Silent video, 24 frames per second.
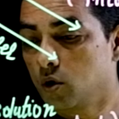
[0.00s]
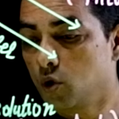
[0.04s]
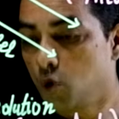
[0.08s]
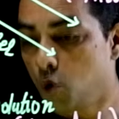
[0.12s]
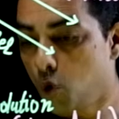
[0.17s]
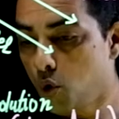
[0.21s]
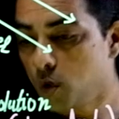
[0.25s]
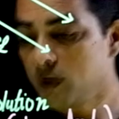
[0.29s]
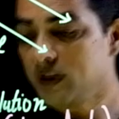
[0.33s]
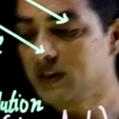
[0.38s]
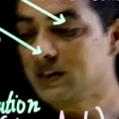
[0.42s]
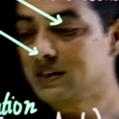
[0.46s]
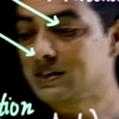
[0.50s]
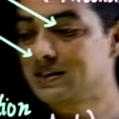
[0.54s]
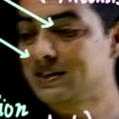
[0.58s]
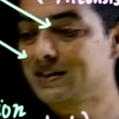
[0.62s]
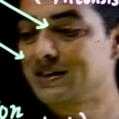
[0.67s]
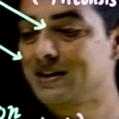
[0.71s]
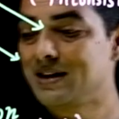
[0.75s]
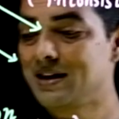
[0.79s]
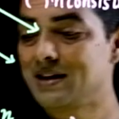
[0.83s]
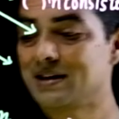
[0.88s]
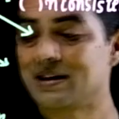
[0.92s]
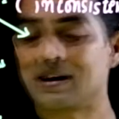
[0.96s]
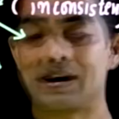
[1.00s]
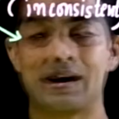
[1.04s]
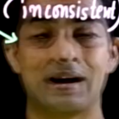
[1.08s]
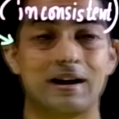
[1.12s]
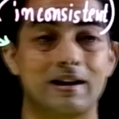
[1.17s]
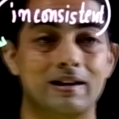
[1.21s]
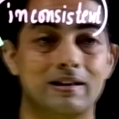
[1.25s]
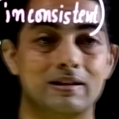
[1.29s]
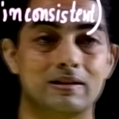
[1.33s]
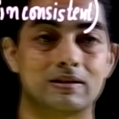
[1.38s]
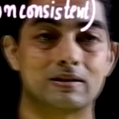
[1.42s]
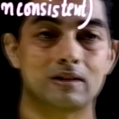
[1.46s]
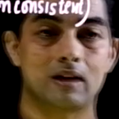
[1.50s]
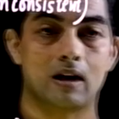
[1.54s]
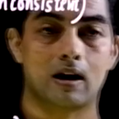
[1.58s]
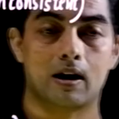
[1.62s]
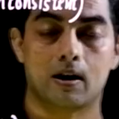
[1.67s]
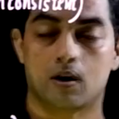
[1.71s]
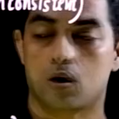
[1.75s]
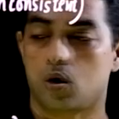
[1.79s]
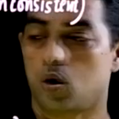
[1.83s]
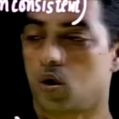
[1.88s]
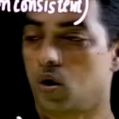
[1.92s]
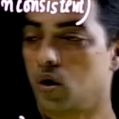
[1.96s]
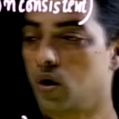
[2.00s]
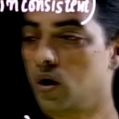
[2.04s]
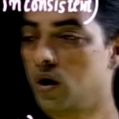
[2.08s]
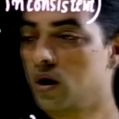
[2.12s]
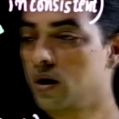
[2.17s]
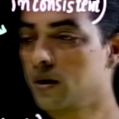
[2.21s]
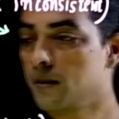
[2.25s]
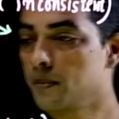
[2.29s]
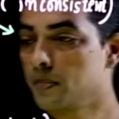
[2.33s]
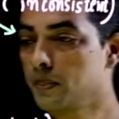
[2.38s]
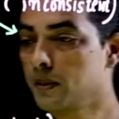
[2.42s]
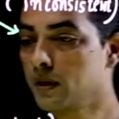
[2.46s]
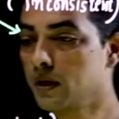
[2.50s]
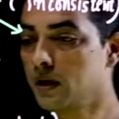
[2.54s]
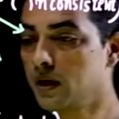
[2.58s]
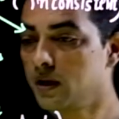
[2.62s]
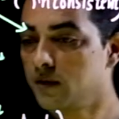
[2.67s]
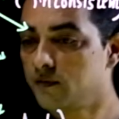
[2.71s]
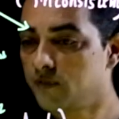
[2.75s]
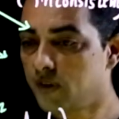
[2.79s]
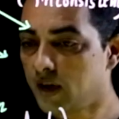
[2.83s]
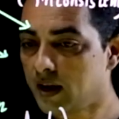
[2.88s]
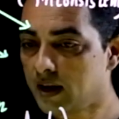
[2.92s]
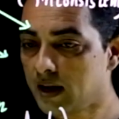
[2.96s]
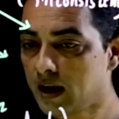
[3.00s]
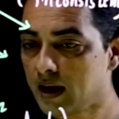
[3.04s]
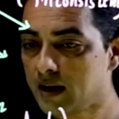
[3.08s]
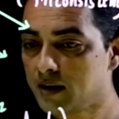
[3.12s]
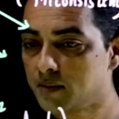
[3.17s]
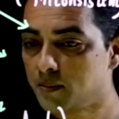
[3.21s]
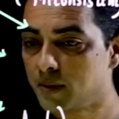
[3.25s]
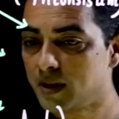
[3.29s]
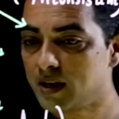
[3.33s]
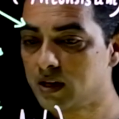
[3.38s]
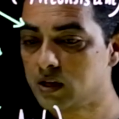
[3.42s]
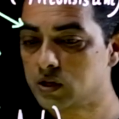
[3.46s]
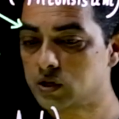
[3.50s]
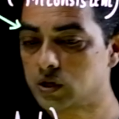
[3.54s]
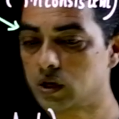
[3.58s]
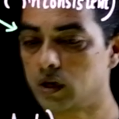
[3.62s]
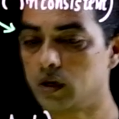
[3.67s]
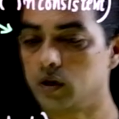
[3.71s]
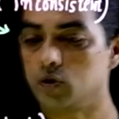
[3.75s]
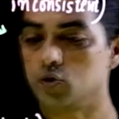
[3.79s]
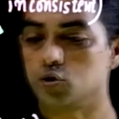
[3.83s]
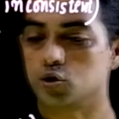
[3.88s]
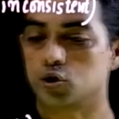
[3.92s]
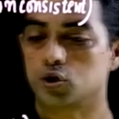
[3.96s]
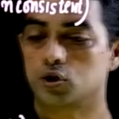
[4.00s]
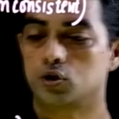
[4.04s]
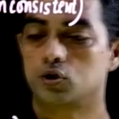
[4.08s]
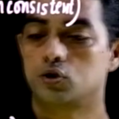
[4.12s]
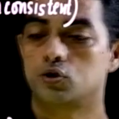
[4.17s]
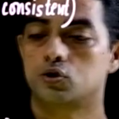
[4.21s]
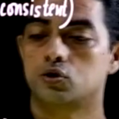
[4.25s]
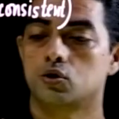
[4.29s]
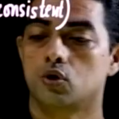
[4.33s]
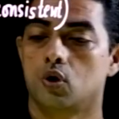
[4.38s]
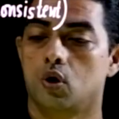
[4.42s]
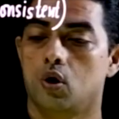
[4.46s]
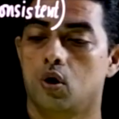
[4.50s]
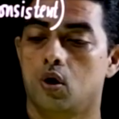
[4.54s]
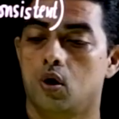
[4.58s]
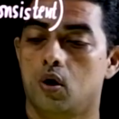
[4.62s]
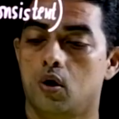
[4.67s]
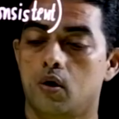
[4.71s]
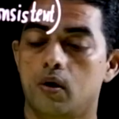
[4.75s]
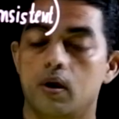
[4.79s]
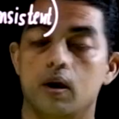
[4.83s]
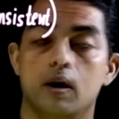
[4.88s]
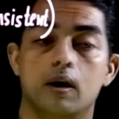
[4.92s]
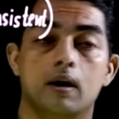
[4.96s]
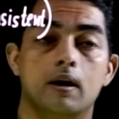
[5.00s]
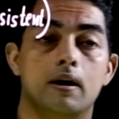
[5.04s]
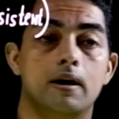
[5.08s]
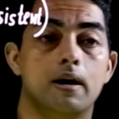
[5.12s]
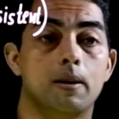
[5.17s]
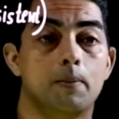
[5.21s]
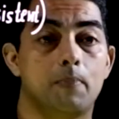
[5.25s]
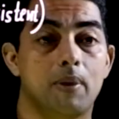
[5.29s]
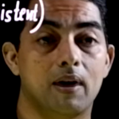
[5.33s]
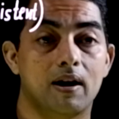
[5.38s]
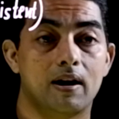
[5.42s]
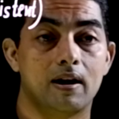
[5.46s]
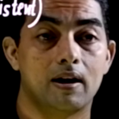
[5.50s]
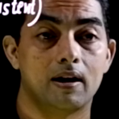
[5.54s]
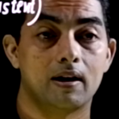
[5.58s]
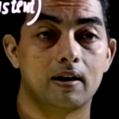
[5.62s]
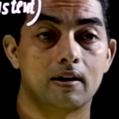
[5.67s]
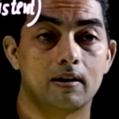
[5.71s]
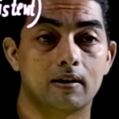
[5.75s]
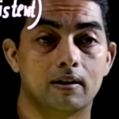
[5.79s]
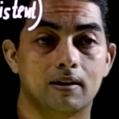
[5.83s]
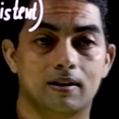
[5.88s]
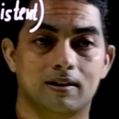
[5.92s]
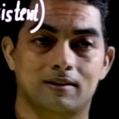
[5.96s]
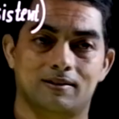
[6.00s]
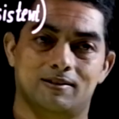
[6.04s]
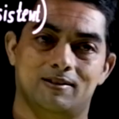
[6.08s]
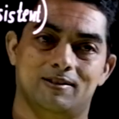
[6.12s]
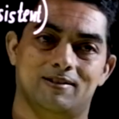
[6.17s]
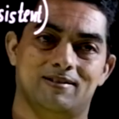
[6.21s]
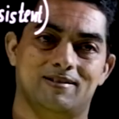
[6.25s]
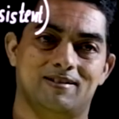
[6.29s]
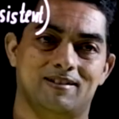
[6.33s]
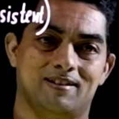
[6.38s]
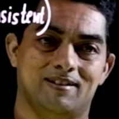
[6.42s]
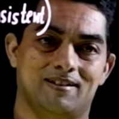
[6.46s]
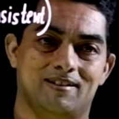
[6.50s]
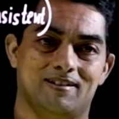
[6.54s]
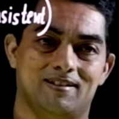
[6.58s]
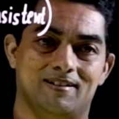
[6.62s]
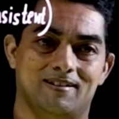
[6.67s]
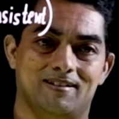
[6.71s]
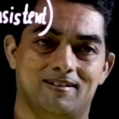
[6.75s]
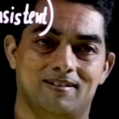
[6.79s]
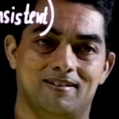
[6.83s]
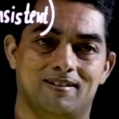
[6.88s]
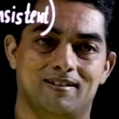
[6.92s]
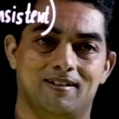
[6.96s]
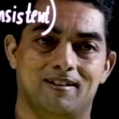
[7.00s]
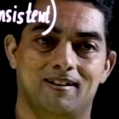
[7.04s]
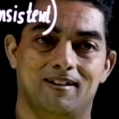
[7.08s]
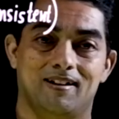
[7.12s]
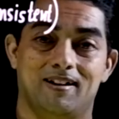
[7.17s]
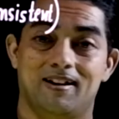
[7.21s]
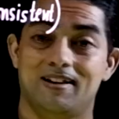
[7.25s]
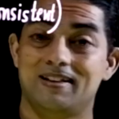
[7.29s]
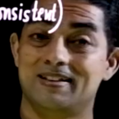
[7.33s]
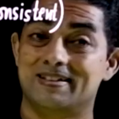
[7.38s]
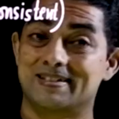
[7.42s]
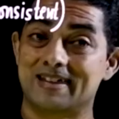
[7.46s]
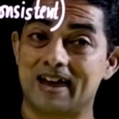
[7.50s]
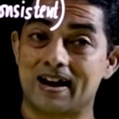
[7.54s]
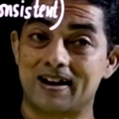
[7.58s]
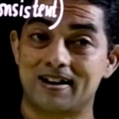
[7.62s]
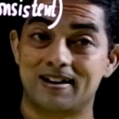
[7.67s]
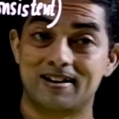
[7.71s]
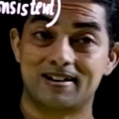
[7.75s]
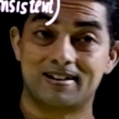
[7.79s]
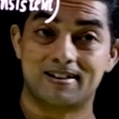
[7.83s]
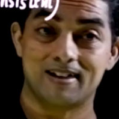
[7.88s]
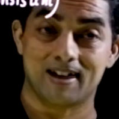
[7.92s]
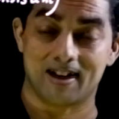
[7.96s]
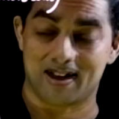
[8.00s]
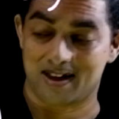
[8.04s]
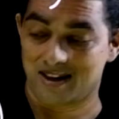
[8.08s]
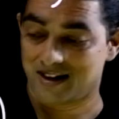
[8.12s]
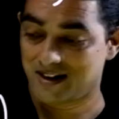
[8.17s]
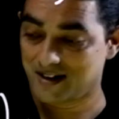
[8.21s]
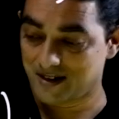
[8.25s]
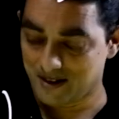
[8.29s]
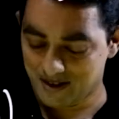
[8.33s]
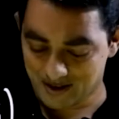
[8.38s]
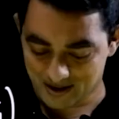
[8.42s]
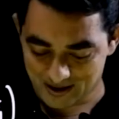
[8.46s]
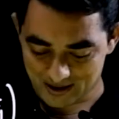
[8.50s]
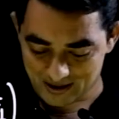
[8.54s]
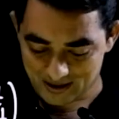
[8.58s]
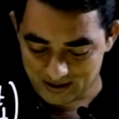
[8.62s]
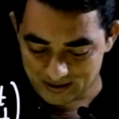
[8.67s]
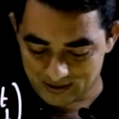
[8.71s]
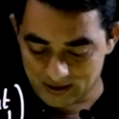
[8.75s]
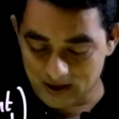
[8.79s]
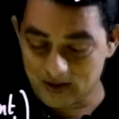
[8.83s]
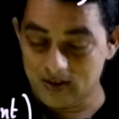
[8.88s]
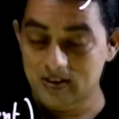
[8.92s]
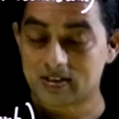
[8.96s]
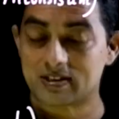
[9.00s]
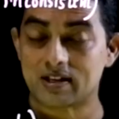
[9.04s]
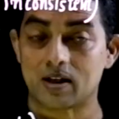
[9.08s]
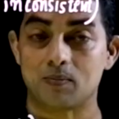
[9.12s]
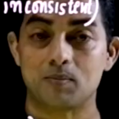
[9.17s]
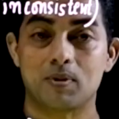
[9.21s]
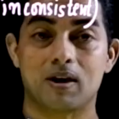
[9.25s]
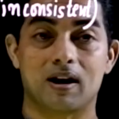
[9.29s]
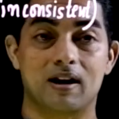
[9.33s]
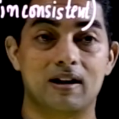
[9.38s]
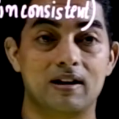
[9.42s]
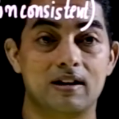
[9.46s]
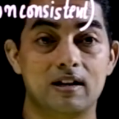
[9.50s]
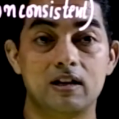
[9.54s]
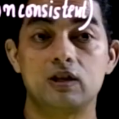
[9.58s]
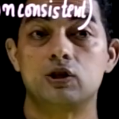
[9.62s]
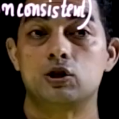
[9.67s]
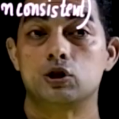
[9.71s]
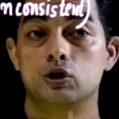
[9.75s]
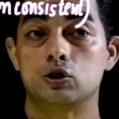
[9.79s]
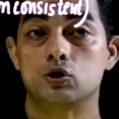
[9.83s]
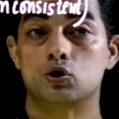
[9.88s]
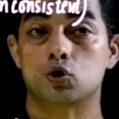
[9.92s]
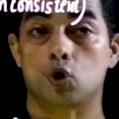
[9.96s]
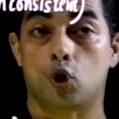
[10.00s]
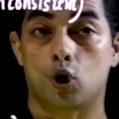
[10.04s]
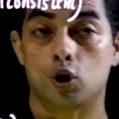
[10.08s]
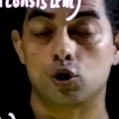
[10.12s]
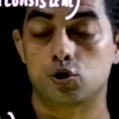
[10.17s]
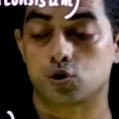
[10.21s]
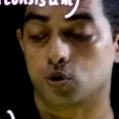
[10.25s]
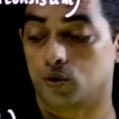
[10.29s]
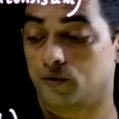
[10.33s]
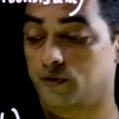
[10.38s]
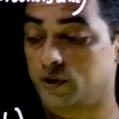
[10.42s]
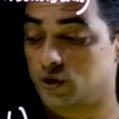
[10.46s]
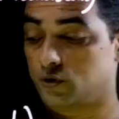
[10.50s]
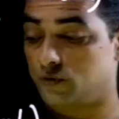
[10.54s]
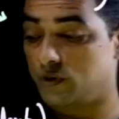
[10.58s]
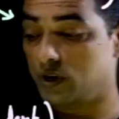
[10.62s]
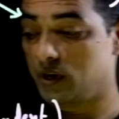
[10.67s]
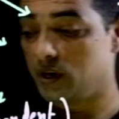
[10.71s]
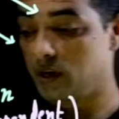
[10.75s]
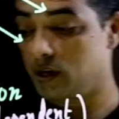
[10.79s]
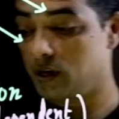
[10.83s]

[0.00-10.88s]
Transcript: Coincident lines are called infinite many solutions or dependent consistent. In standard 10, there is some conditions also which we